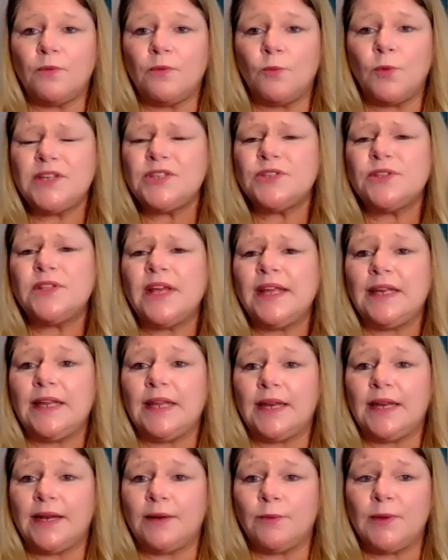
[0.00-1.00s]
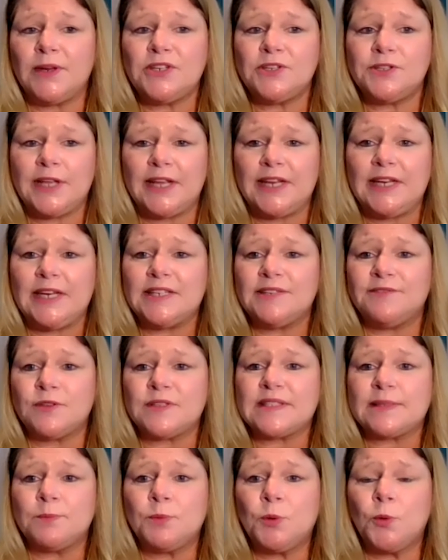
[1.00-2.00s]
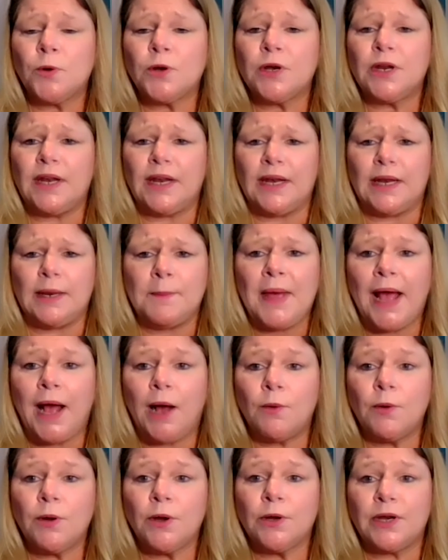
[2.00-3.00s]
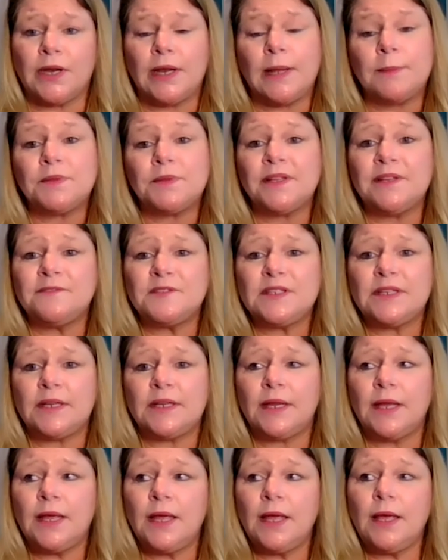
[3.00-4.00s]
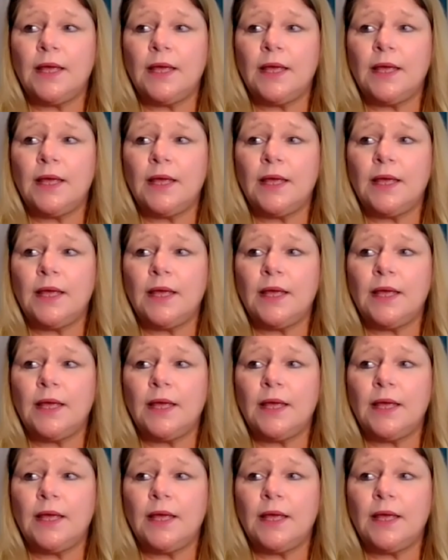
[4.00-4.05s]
what do they need and what do they need to feel supported and empowered and uplifted,